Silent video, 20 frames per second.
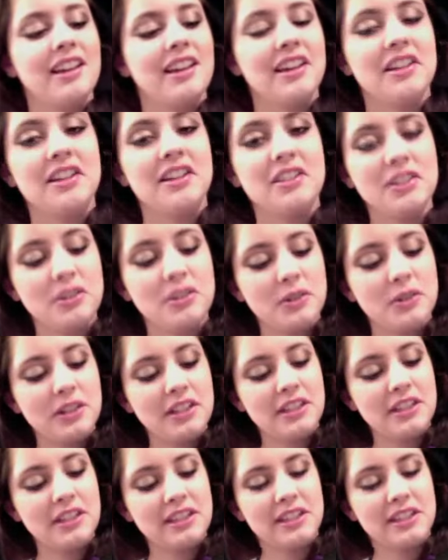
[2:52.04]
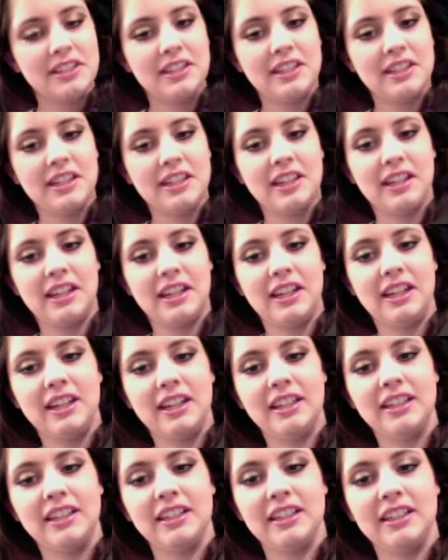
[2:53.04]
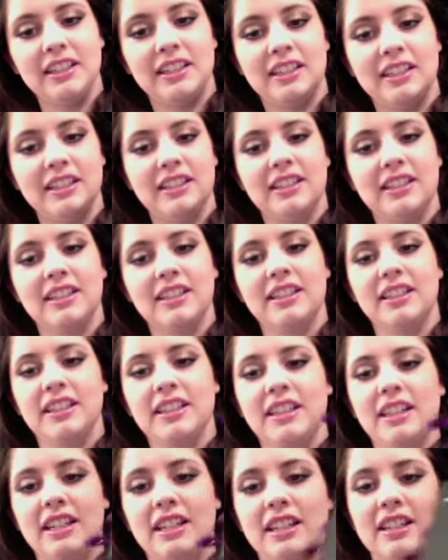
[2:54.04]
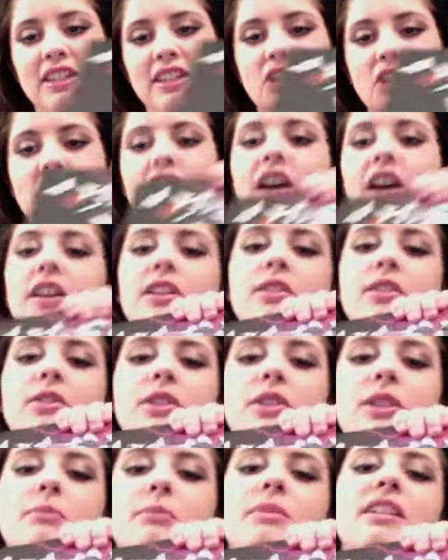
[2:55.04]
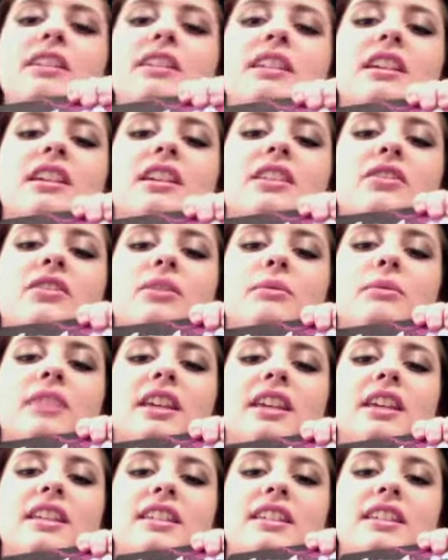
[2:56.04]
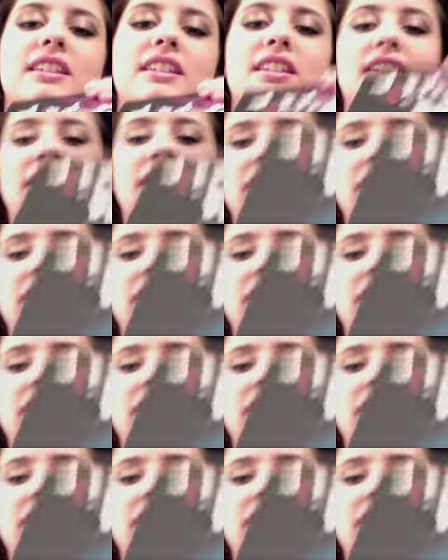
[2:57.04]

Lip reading: as you can see, the shadows are missing from this.